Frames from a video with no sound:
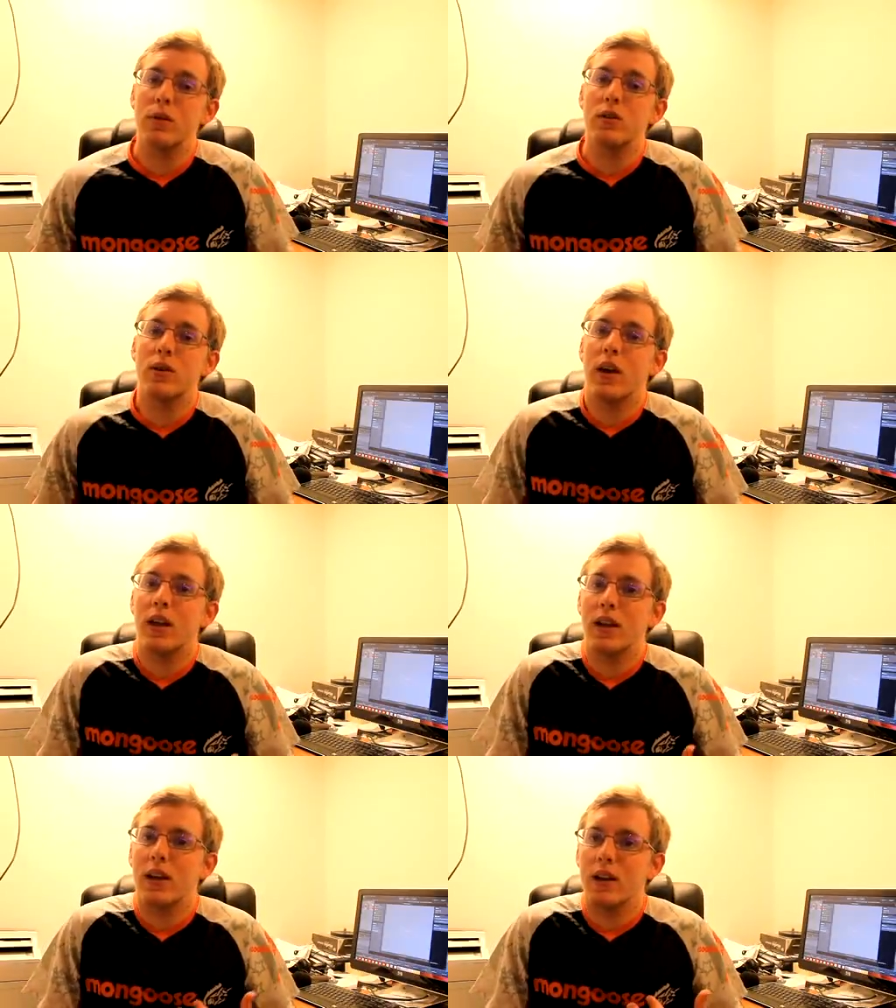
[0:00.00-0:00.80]
But that
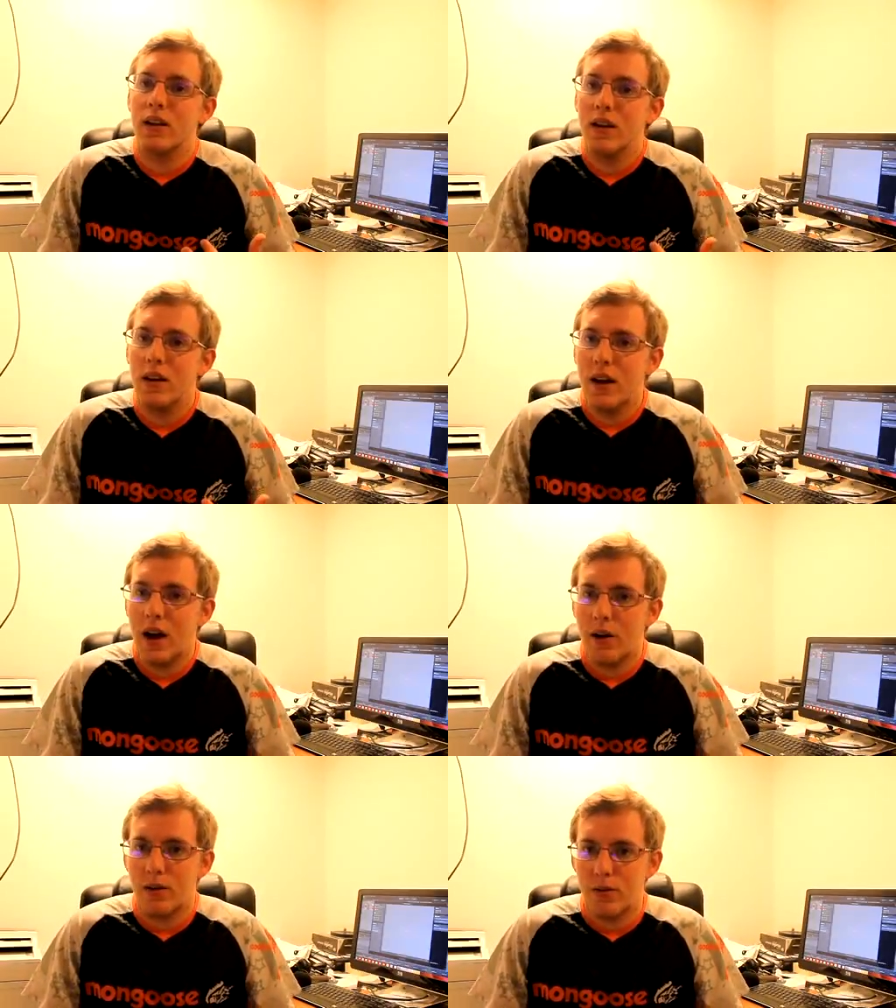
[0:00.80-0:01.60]
also means you can't
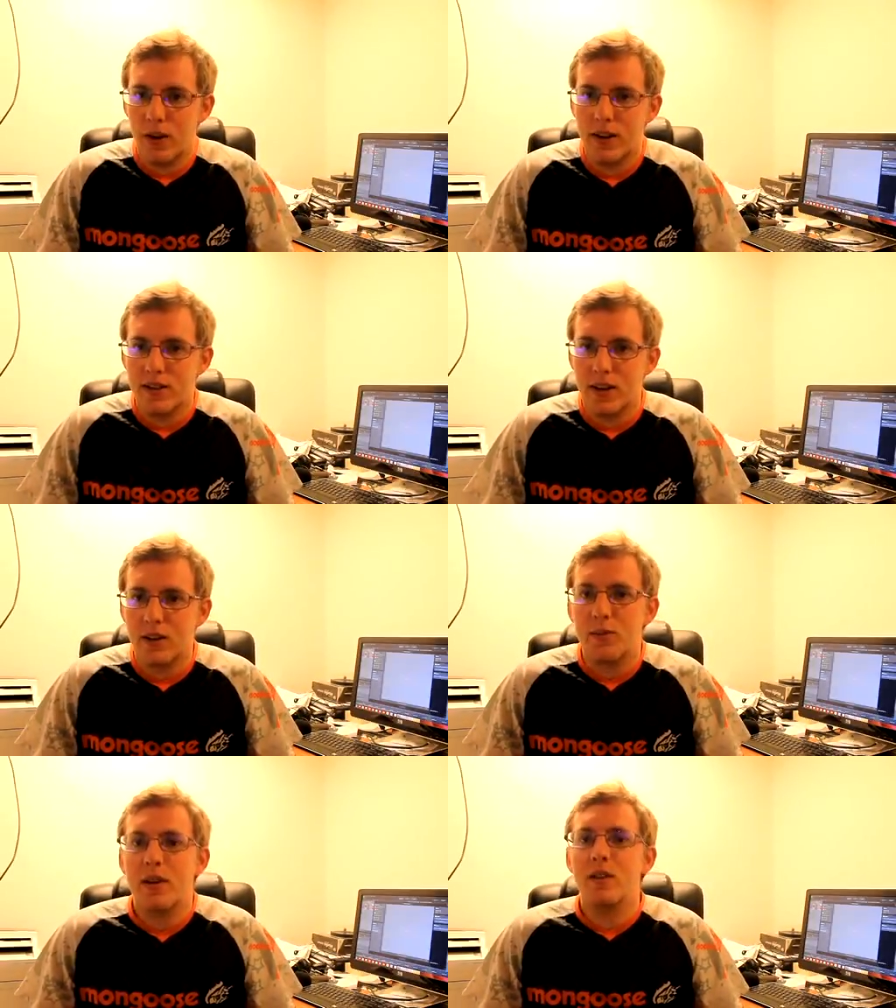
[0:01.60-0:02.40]
get out of
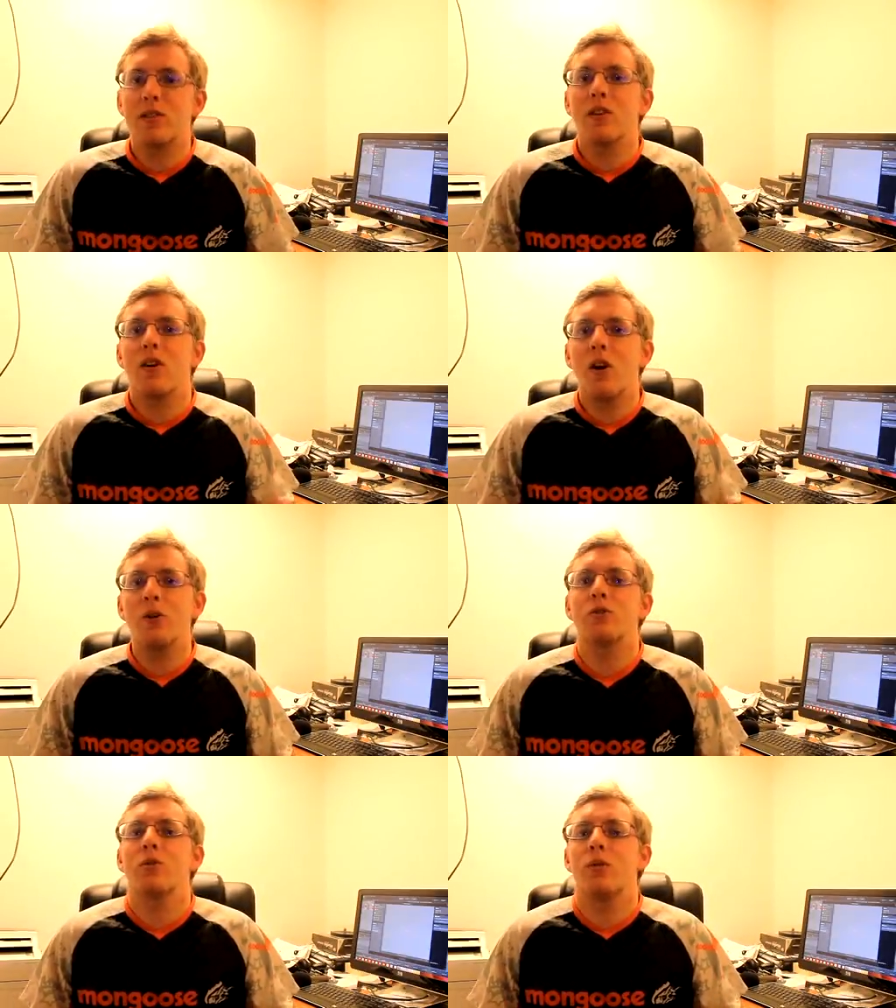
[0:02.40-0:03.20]
granny settings,
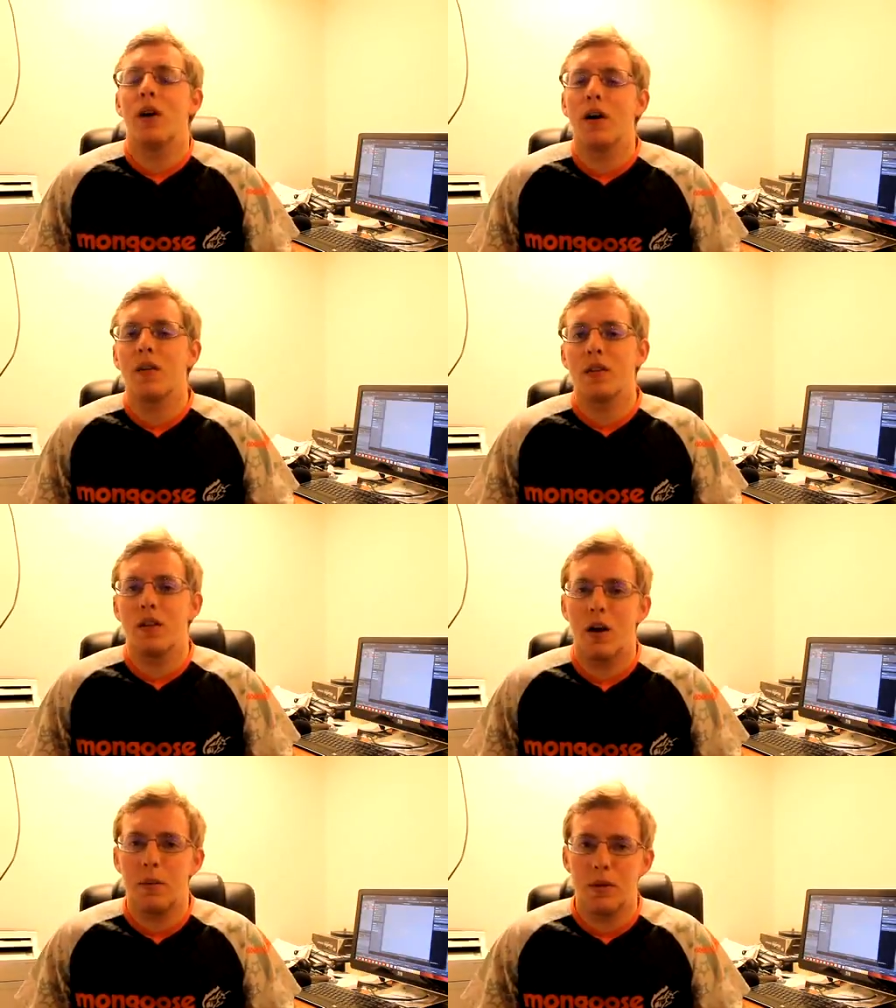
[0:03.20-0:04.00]
because they're also
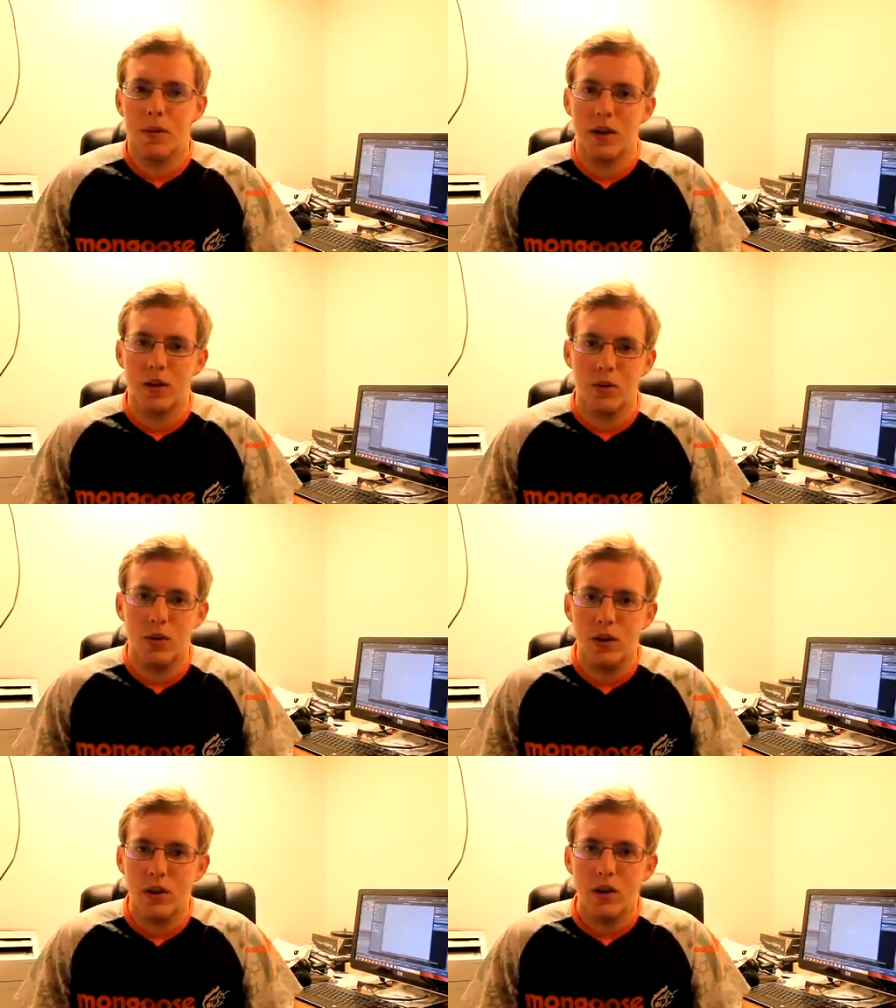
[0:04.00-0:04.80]
not at the top of
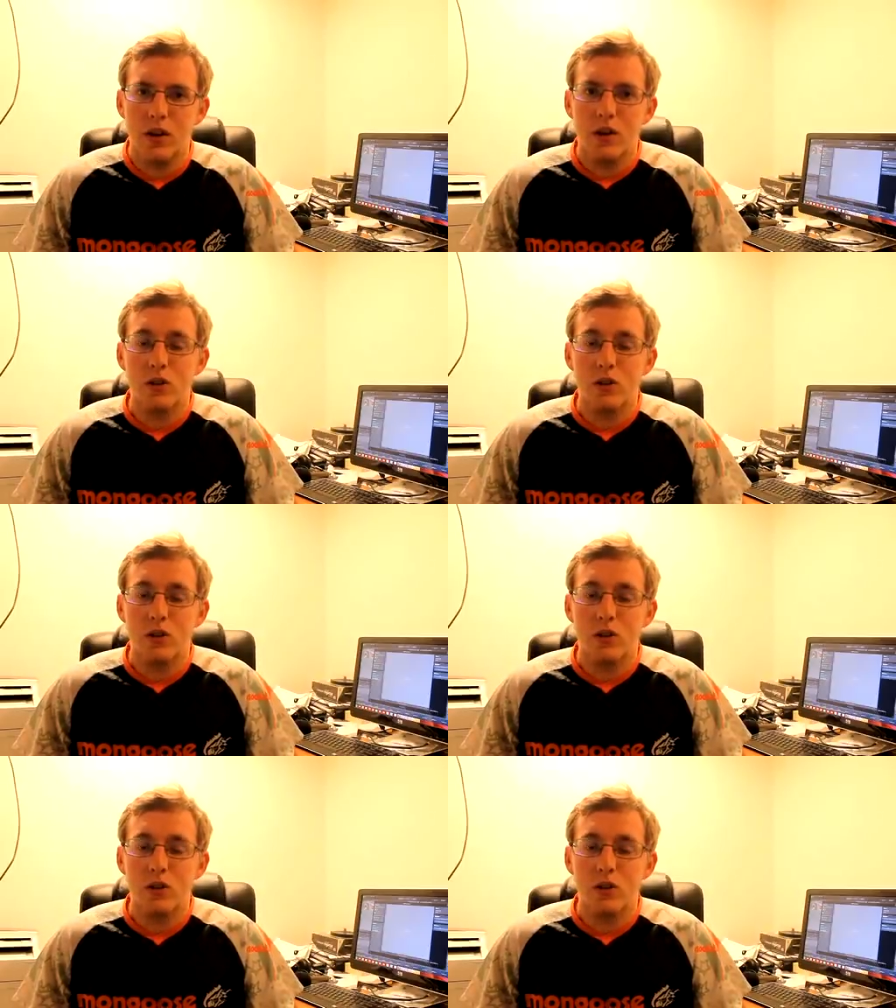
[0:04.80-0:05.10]
the menu.